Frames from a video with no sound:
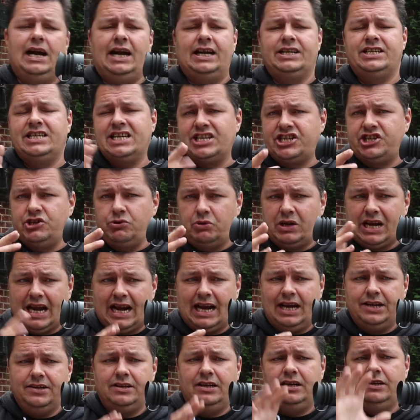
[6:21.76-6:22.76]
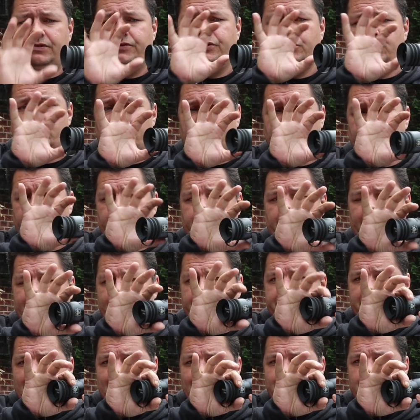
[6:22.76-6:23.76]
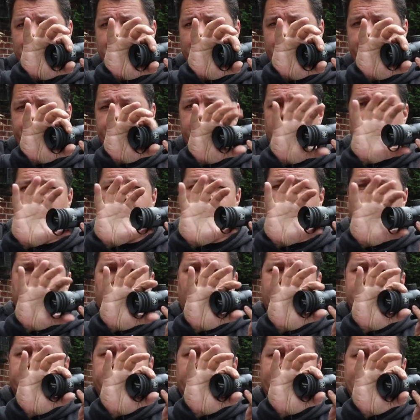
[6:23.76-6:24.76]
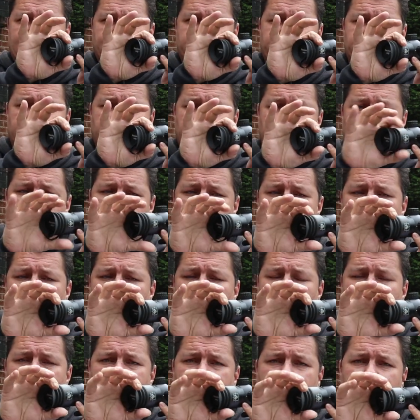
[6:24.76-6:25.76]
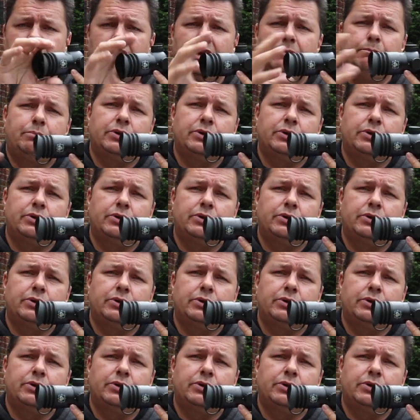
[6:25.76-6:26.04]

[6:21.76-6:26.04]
And yes, you can if you get the right attachment, the right diameter tube on there,